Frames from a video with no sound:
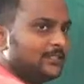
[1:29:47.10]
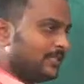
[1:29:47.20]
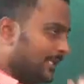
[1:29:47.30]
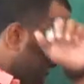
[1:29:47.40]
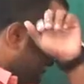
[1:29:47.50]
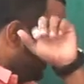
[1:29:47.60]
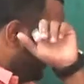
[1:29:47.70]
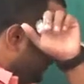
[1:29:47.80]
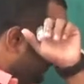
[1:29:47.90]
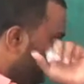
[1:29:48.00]
into
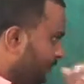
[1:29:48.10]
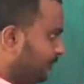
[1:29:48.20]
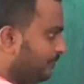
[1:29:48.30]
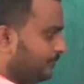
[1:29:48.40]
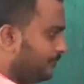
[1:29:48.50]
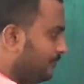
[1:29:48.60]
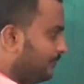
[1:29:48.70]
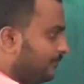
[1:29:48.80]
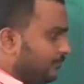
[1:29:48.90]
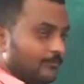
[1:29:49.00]
the
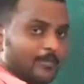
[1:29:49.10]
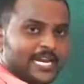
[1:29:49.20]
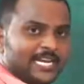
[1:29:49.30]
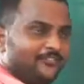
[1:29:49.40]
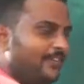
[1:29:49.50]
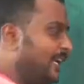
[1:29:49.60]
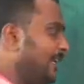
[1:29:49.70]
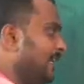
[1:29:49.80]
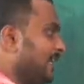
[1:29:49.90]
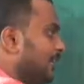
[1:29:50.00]
magnetic
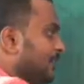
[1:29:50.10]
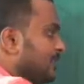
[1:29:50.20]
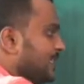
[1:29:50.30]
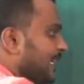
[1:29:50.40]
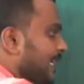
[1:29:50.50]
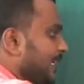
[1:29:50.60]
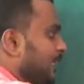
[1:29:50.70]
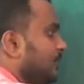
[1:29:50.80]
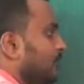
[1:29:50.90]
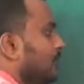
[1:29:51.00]
field, it
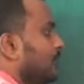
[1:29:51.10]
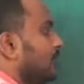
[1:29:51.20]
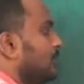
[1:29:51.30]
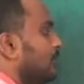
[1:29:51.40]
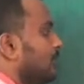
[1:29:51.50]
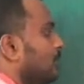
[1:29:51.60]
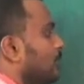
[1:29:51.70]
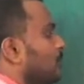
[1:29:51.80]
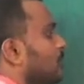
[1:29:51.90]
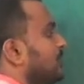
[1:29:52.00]
continuously
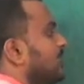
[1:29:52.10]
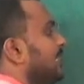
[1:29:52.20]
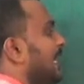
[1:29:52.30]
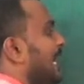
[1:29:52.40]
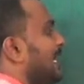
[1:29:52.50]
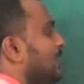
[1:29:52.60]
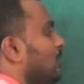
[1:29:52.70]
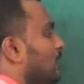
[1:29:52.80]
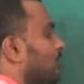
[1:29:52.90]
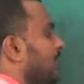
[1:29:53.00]
moves in
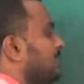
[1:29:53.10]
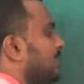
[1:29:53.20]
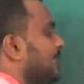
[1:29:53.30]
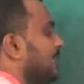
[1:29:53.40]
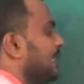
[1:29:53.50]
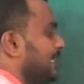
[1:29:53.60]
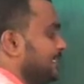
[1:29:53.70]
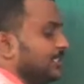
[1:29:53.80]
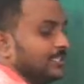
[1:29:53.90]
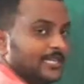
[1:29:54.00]
anti-clockwise
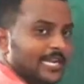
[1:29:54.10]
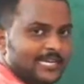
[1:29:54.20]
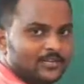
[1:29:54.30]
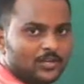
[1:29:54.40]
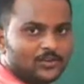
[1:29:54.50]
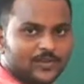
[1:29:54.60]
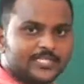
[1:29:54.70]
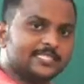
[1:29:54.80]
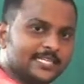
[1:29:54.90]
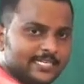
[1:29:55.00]
direction.
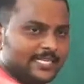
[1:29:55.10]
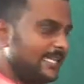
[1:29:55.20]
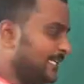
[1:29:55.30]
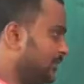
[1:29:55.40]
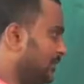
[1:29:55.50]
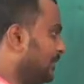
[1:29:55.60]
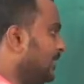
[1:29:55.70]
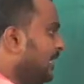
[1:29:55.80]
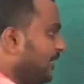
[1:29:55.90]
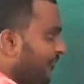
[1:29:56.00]
Anti-clockwise direction.
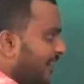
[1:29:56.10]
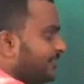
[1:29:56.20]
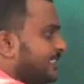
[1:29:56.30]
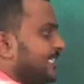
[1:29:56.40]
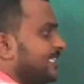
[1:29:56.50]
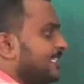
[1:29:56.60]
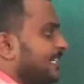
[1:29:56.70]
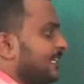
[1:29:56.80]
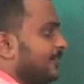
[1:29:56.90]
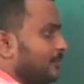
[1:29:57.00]
If I have changed
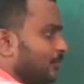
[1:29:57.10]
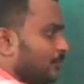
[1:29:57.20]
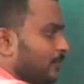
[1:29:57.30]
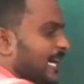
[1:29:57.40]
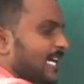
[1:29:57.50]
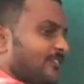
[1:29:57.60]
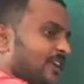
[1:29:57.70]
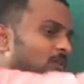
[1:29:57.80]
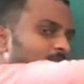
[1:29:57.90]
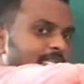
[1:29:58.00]
the magnetic
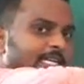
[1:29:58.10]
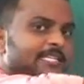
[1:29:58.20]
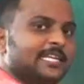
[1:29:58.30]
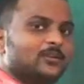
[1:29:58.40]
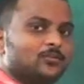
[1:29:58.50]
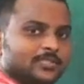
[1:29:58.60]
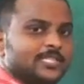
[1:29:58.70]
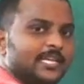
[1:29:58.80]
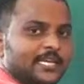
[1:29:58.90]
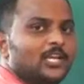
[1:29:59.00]
field outside, then it goes
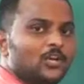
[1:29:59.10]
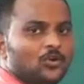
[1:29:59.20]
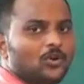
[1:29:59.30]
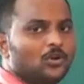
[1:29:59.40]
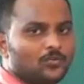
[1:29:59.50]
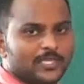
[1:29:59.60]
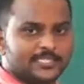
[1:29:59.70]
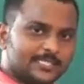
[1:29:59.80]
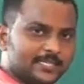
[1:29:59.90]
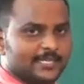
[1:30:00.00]
in a
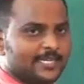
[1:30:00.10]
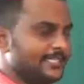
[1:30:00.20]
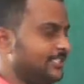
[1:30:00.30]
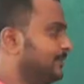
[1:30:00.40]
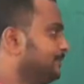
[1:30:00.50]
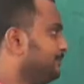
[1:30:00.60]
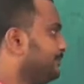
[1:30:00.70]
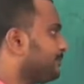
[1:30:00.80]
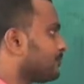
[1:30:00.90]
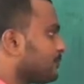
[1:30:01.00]
clockwise direction.
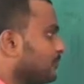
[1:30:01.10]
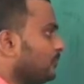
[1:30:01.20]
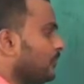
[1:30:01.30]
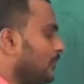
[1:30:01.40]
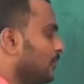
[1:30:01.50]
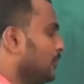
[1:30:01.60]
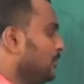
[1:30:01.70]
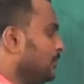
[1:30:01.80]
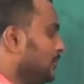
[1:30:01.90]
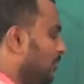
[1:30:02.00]

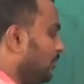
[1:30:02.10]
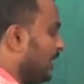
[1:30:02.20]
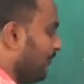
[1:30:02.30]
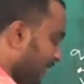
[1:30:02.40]
So you can